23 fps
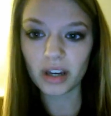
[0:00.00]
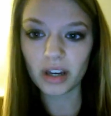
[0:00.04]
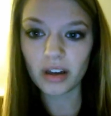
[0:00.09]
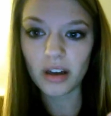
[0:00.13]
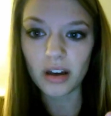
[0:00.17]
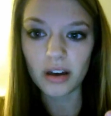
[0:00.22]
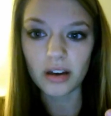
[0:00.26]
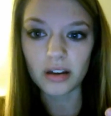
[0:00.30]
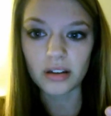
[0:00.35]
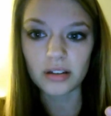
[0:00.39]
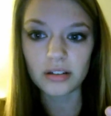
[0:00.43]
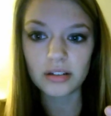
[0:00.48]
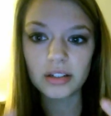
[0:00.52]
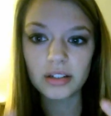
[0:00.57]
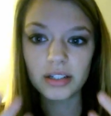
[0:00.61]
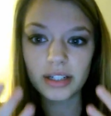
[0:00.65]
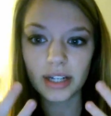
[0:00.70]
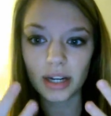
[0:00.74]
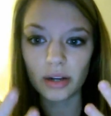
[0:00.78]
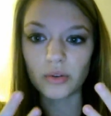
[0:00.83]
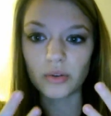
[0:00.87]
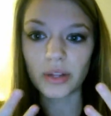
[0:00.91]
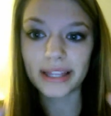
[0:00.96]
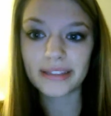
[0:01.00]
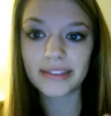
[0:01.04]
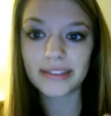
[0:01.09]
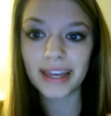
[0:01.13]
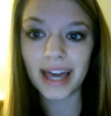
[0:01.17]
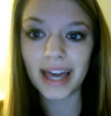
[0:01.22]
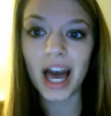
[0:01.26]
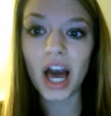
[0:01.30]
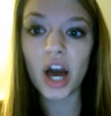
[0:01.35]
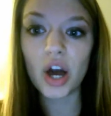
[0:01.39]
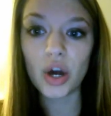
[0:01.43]
you know, like
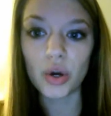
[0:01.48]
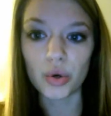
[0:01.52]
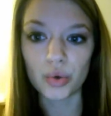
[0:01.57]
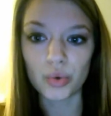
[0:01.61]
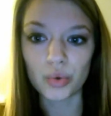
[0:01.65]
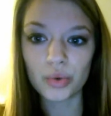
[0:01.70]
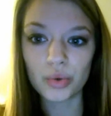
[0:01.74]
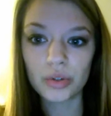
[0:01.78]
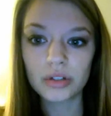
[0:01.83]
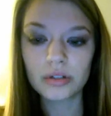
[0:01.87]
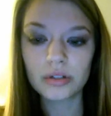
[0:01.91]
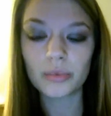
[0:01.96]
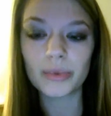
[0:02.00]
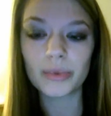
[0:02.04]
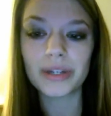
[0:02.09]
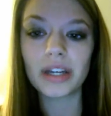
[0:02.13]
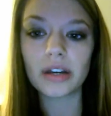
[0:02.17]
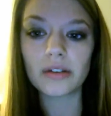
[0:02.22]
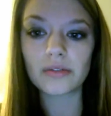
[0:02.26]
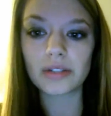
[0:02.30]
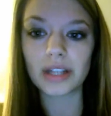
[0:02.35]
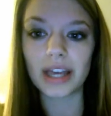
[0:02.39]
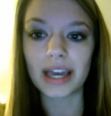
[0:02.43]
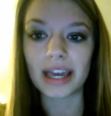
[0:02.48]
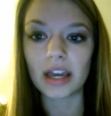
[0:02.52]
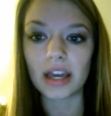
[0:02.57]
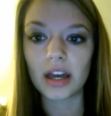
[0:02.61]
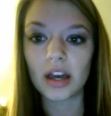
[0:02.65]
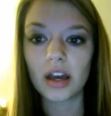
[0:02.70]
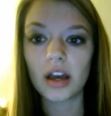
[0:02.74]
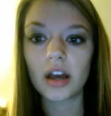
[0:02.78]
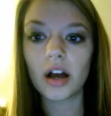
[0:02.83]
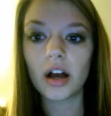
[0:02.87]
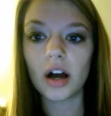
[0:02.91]
the O, we don't say
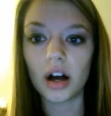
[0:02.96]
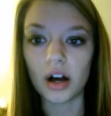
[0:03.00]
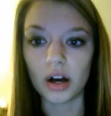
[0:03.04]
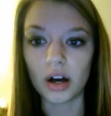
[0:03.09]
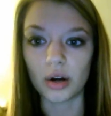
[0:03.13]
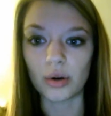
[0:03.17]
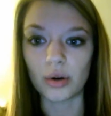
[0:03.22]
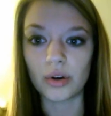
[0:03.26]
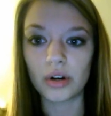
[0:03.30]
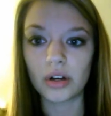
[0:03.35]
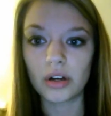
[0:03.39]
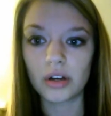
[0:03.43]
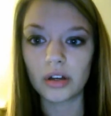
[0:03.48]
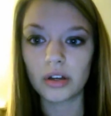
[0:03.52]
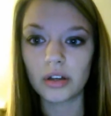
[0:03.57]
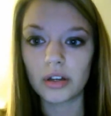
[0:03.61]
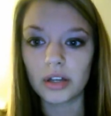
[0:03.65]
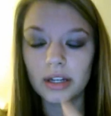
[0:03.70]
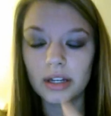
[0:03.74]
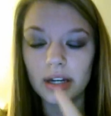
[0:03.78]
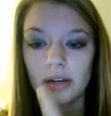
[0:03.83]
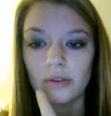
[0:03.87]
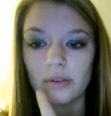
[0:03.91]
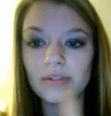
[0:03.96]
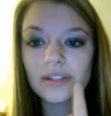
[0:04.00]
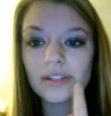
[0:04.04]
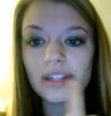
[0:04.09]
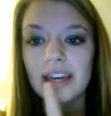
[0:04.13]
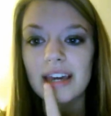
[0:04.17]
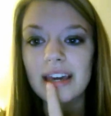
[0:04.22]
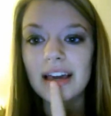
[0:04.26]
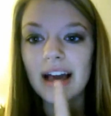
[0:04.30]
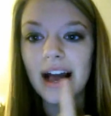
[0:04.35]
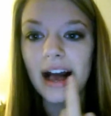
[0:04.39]
O. You know,
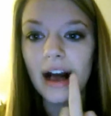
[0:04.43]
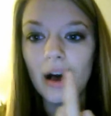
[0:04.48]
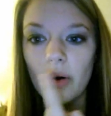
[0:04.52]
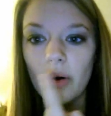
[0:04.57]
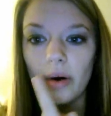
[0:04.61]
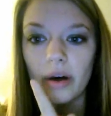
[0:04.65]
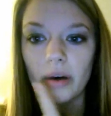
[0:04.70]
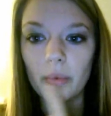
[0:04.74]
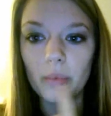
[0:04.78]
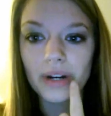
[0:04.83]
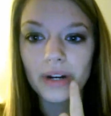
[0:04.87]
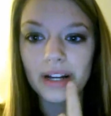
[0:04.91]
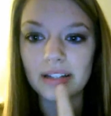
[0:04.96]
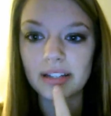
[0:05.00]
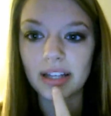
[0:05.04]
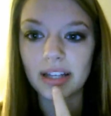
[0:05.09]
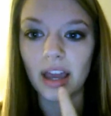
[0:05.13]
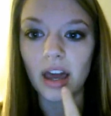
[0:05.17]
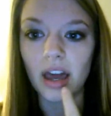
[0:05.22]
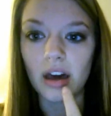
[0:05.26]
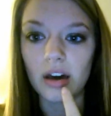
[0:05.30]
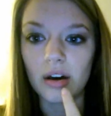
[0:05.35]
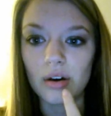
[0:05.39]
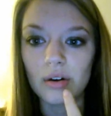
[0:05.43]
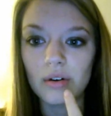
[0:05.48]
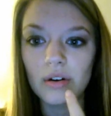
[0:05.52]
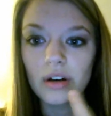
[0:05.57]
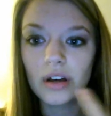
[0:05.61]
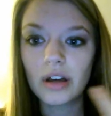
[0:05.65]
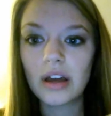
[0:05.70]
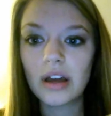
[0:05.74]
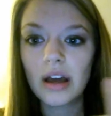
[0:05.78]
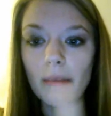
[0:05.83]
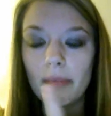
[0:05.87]
see how when I say O,
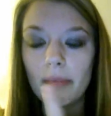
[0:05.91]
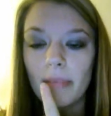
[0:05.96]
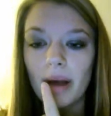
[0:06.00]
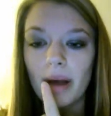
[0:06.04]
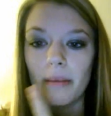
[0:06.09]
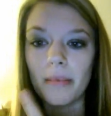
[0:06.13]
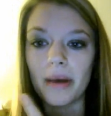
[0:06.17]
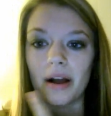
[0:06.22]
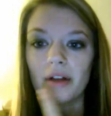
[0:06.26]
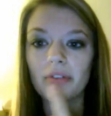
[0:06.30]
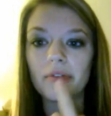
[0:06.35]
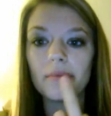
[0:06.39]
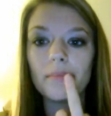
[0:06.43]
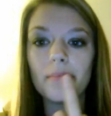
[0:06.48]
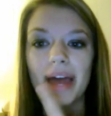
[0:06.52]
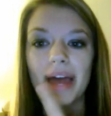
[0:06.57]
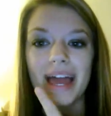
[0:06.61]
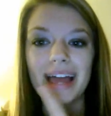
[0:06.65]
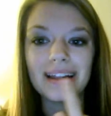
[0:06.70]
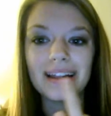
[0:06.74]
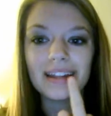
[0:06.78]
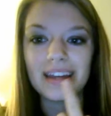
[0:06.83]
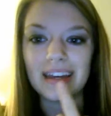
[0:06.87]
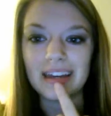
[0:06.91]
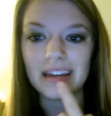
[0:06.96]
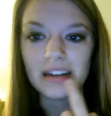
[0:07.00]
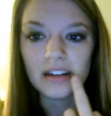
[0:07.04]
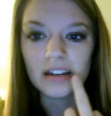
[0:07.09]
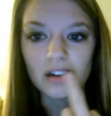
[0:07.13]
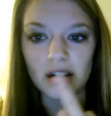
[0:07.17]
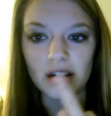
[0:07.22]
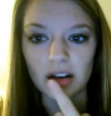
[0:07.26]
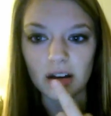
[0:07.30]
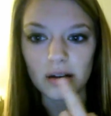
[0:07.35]
my mouth barely
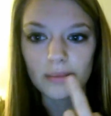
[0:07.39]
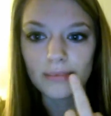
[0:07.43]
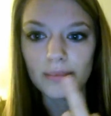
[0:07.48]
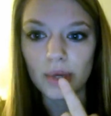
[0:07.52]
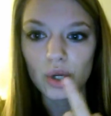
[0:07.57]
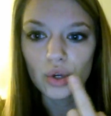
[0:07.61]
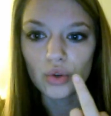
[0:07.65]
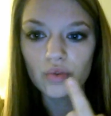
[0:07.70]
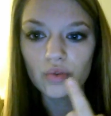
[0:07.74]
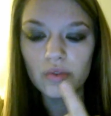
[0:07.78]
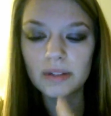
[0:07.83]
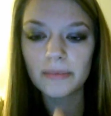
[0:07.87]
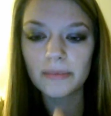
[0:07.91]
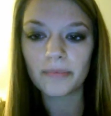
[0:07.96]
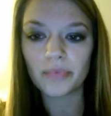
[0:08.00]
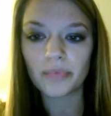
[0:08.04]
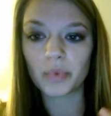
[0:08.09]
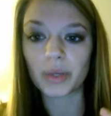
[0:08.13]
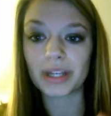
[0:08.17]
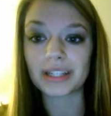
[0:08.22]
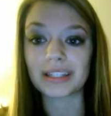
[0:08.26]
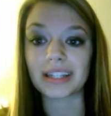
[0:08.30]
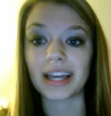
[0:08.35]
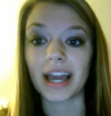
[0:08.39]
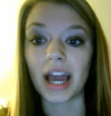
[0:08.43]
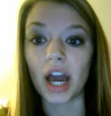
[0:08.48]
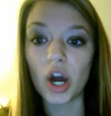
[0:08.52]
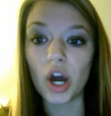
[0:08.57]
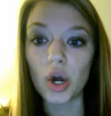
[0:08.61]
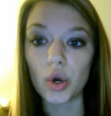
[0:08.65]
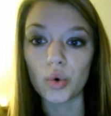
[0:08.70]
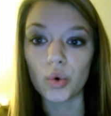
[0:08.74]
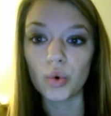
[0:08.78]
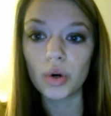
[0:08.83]
moves. When I say
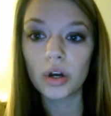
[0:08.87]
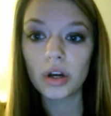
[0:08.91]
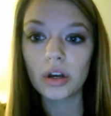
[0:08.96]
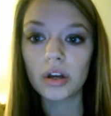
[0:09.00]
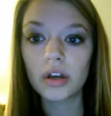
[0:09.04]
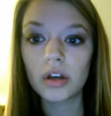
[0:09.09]
O,